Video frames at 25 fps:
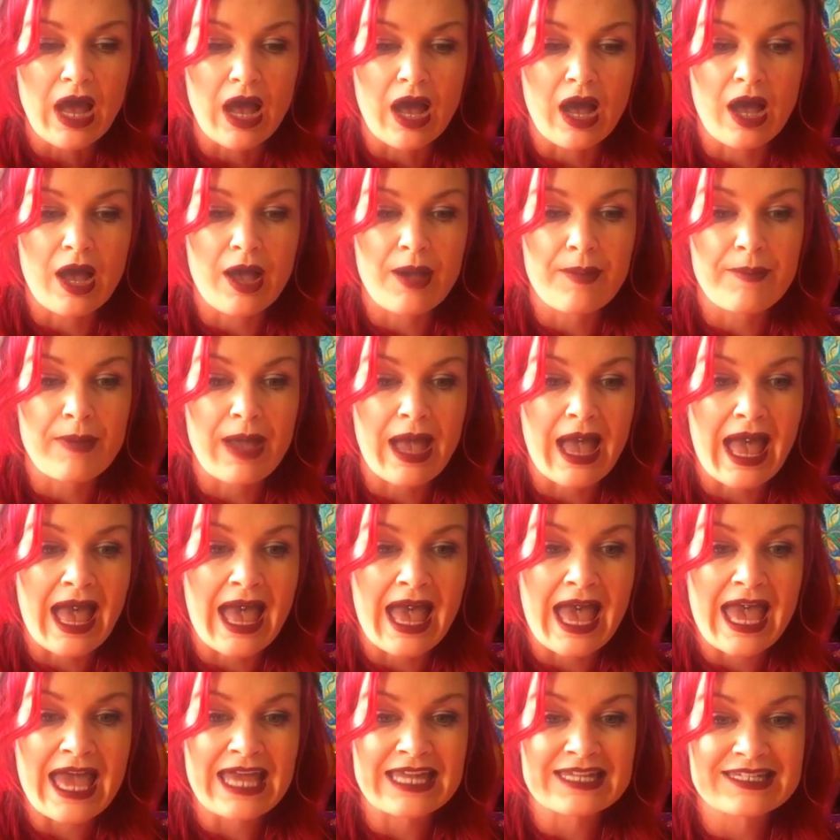Um,
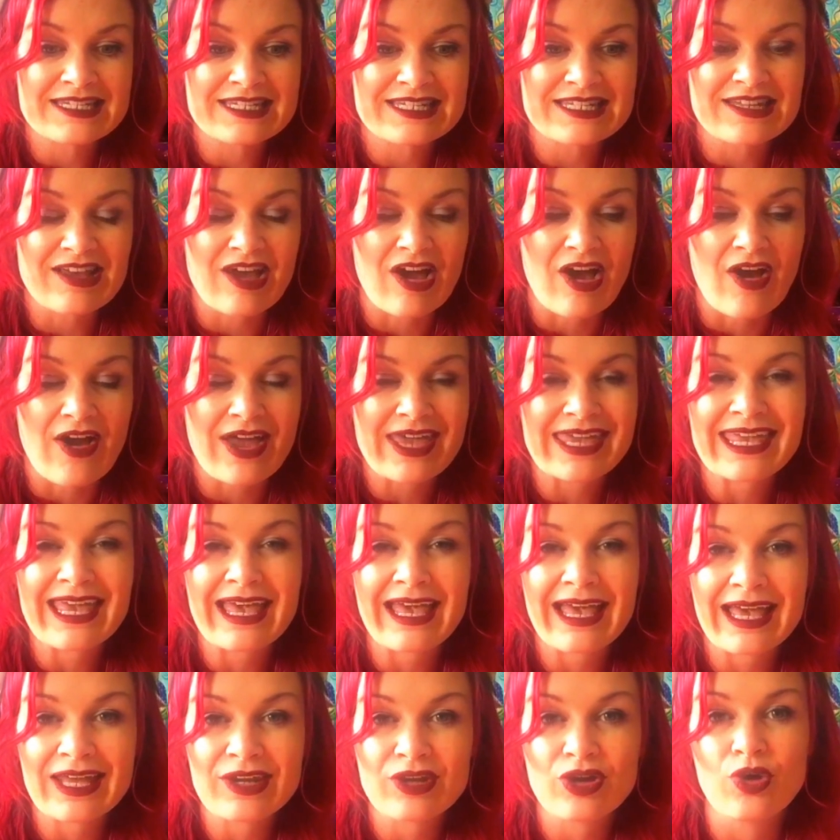and I
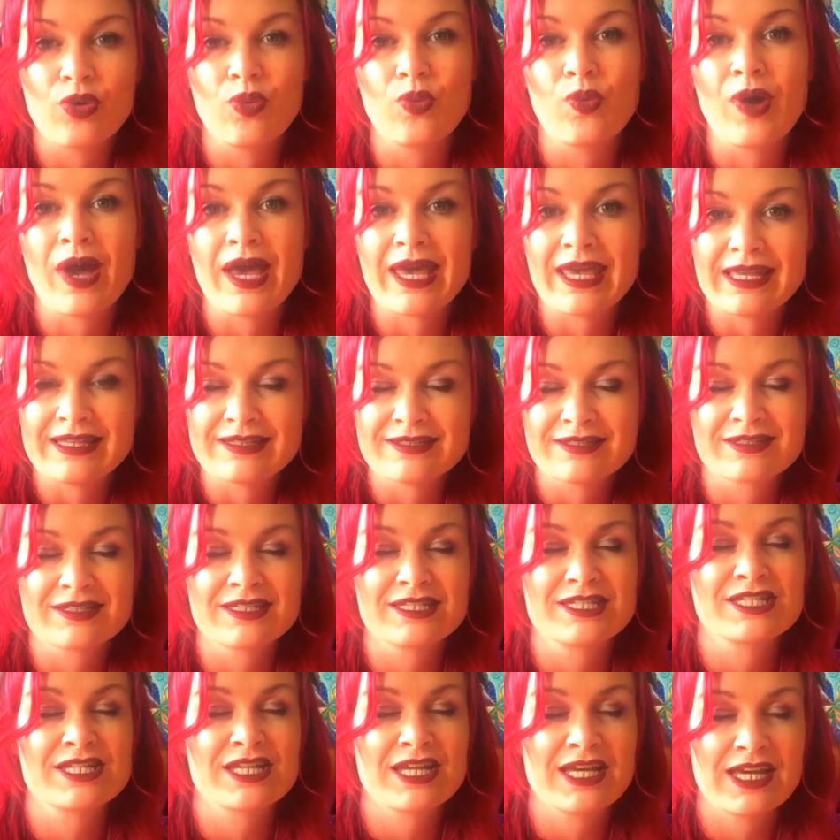cannot wait
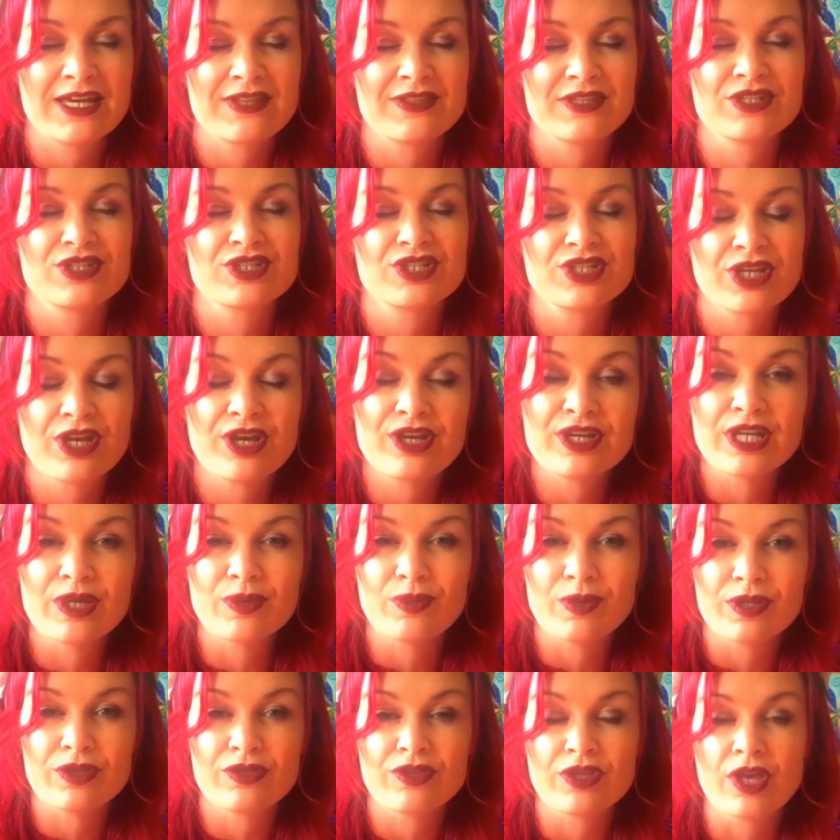to share this journey
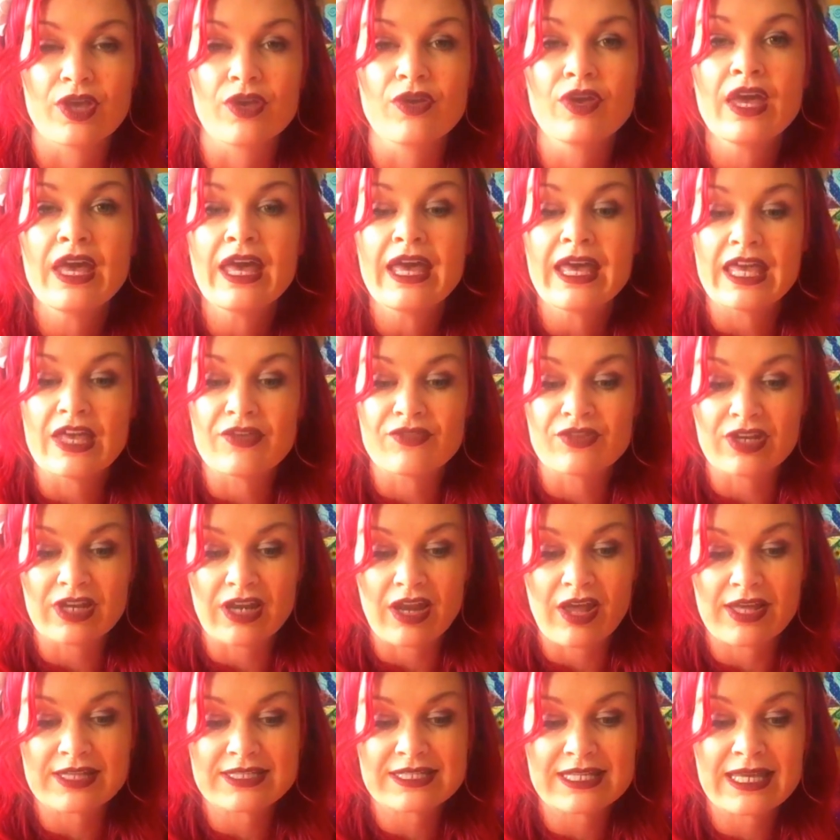with you. If you'd
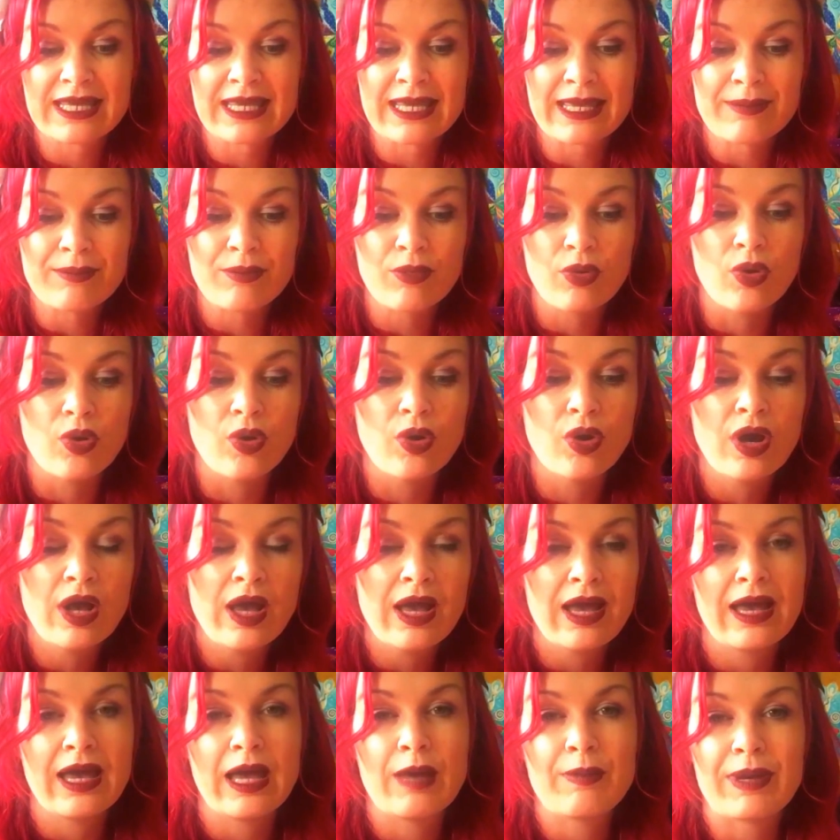like to hear more
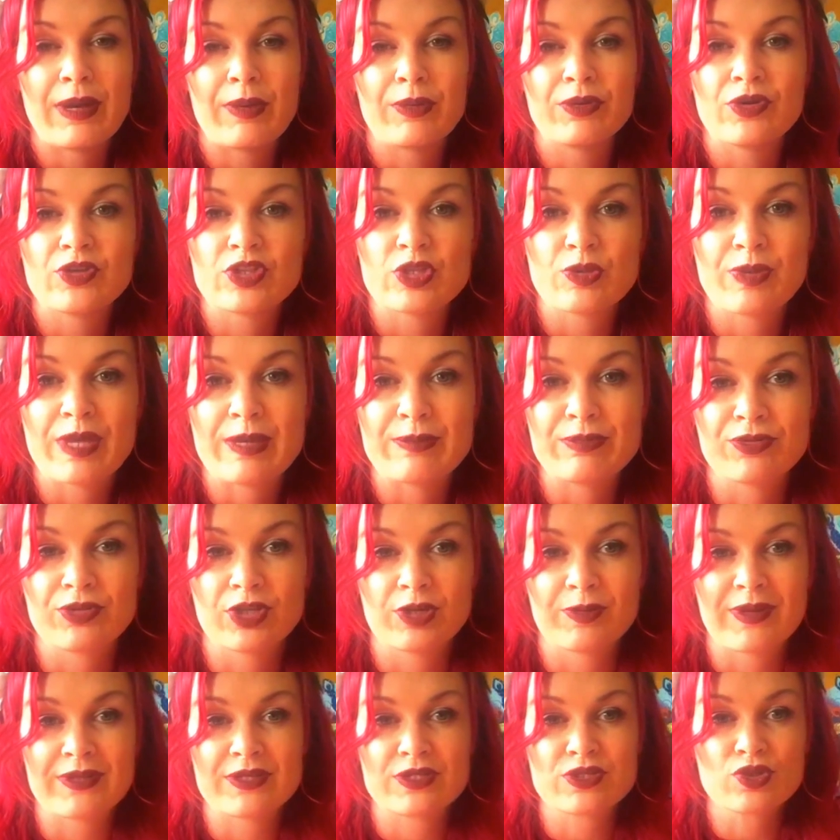about what other people
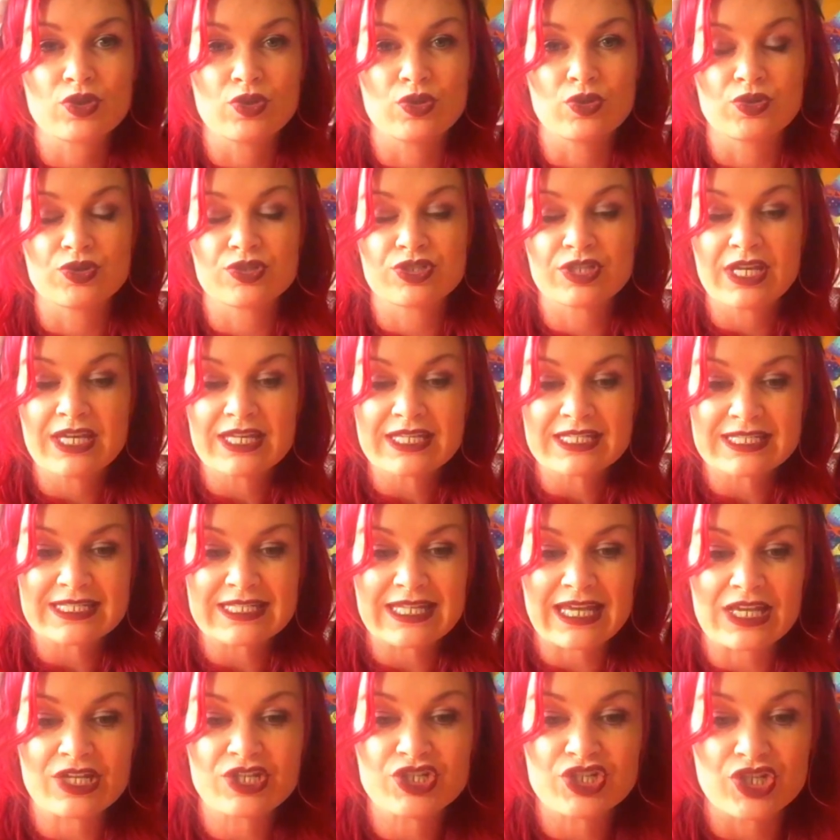thought about this course,
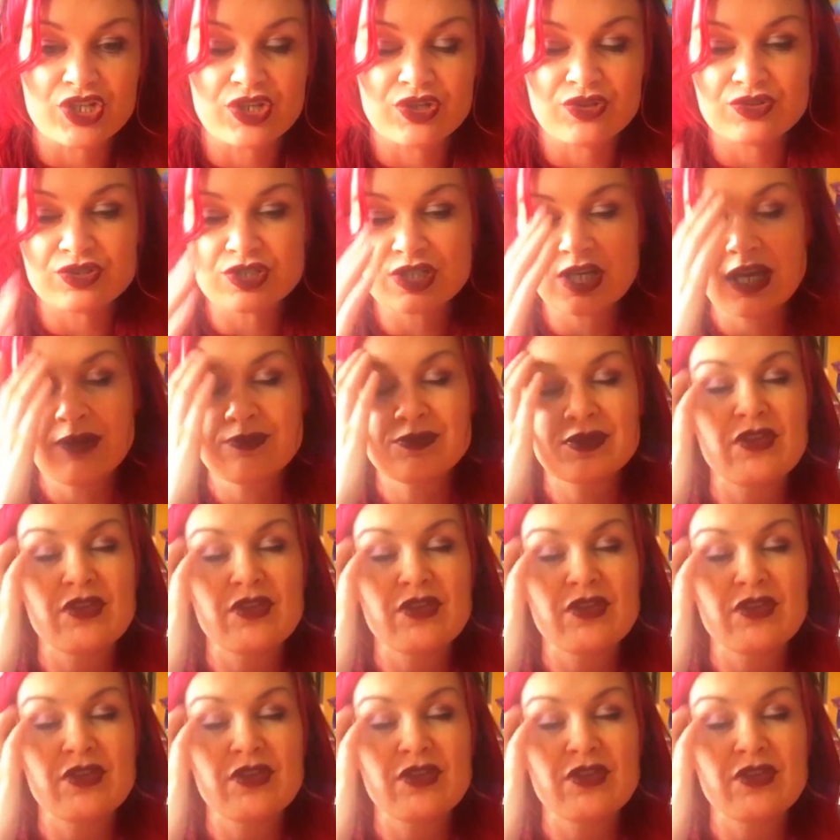stay tuned.